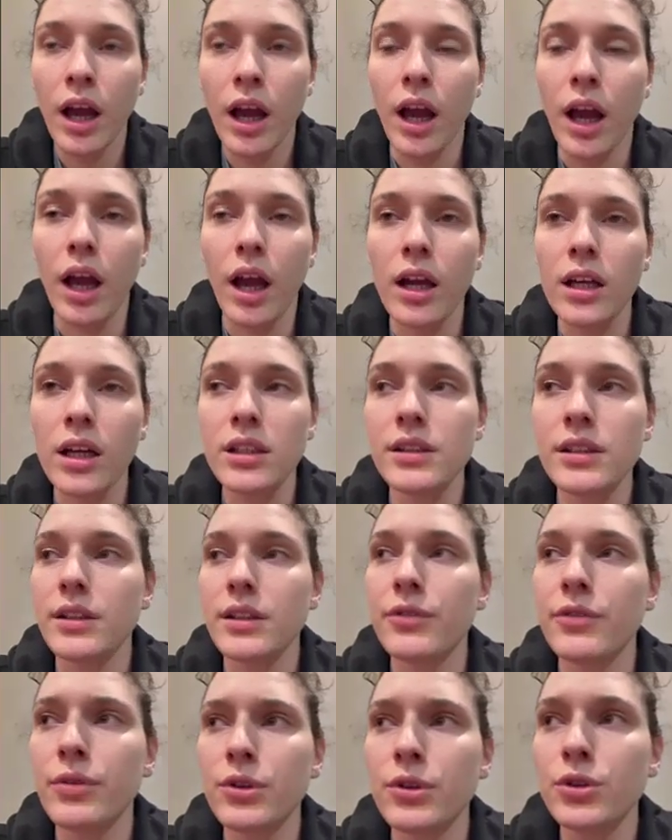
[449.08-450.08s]

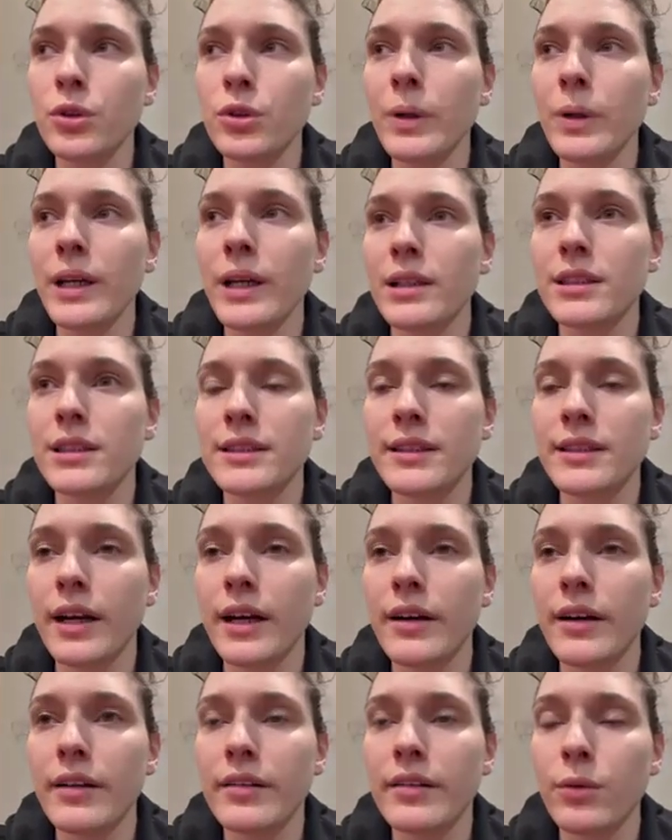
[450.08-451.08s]
For sure, when it
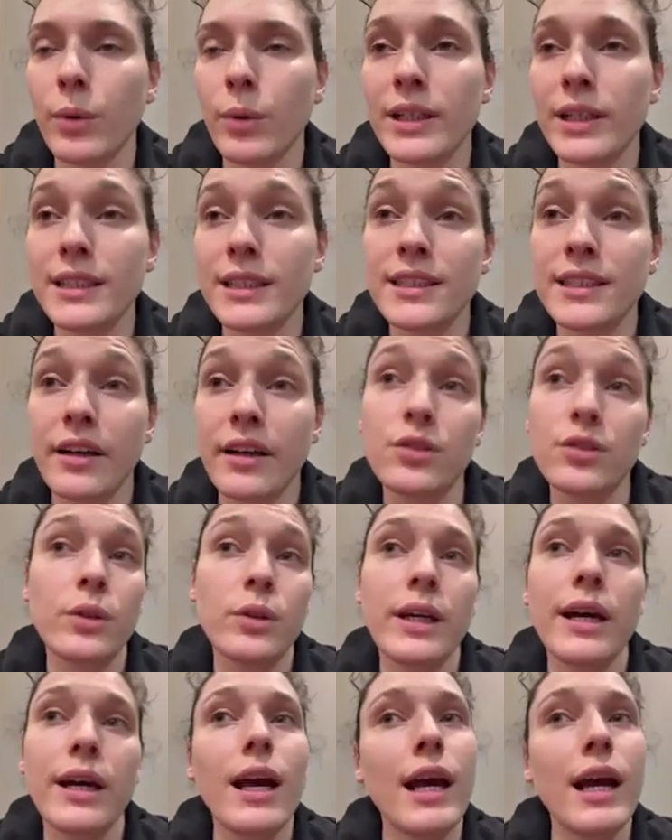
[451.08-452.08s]
started to
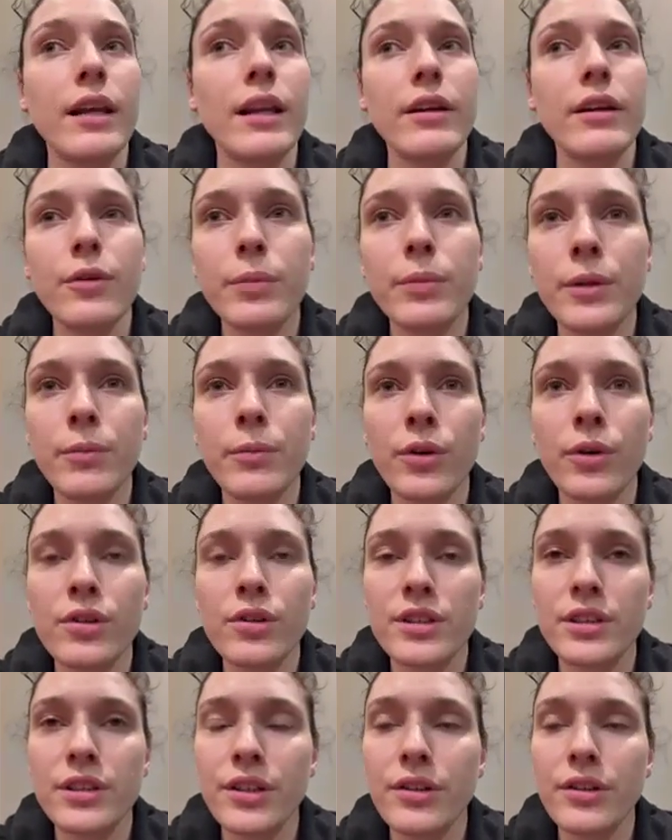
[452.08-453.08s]
get a little bit more
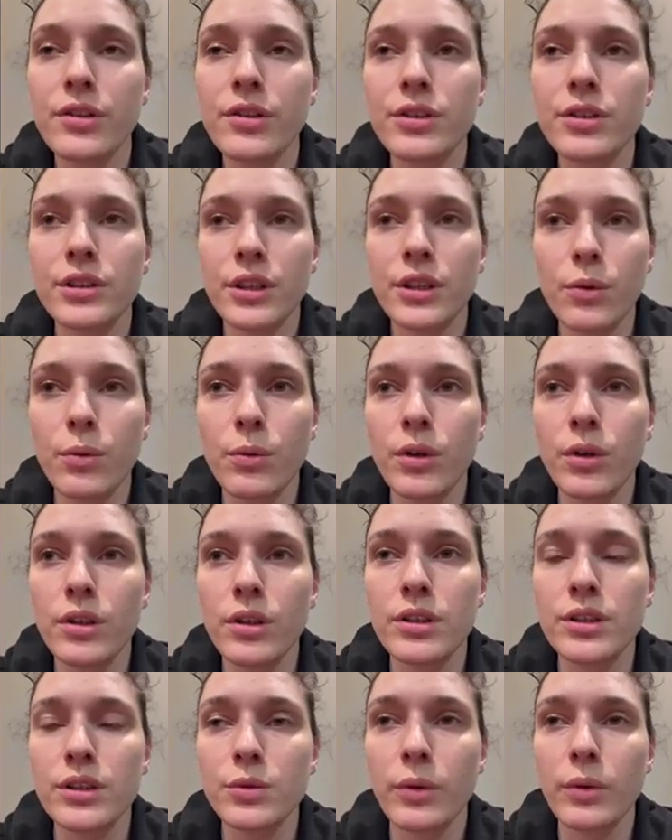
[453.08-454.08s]
serious, it
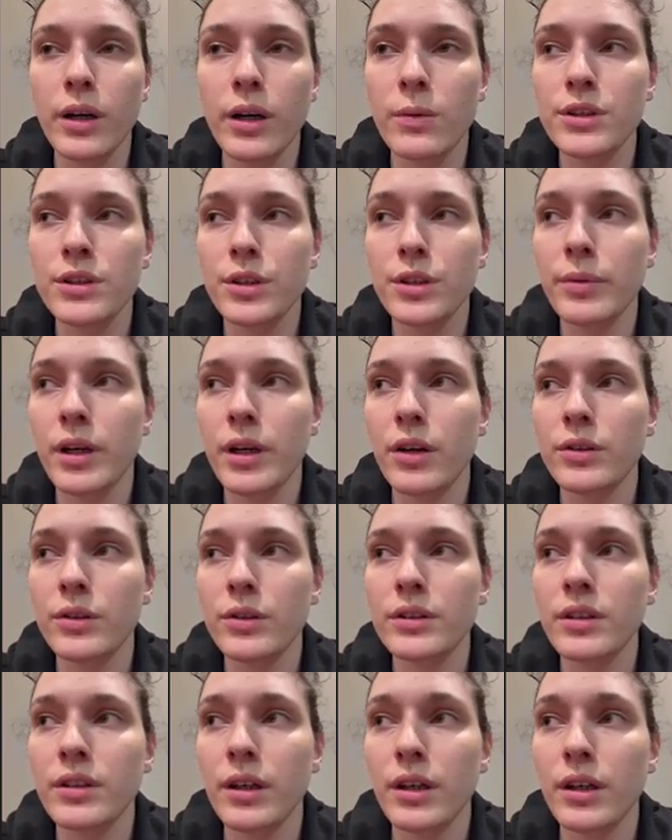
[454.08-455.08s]
was when I was
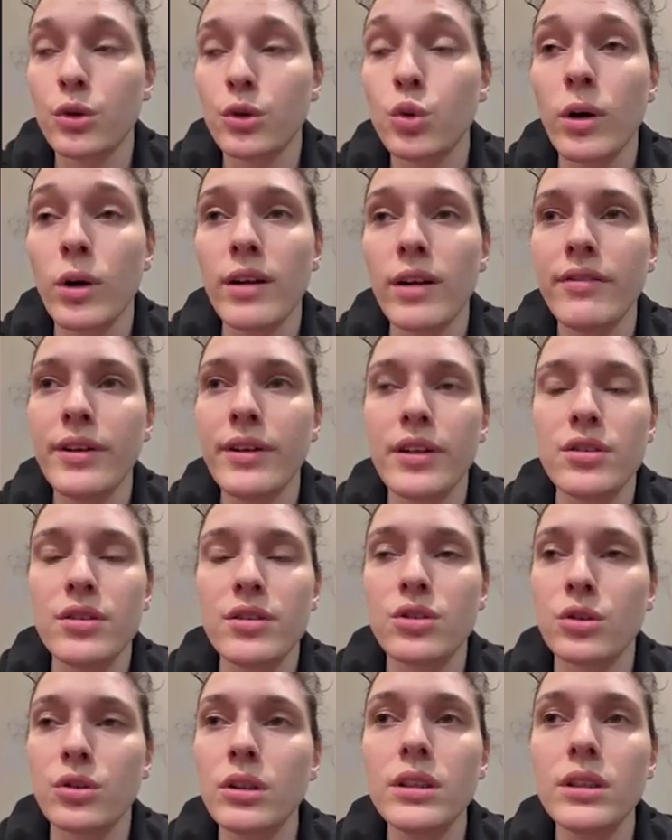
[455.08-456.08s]
about 12
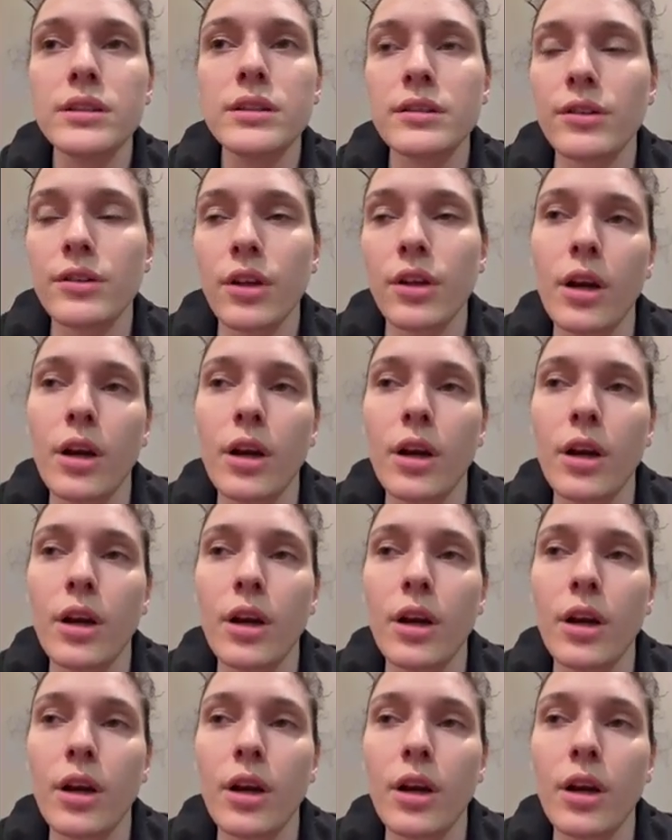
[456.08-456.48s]
years old.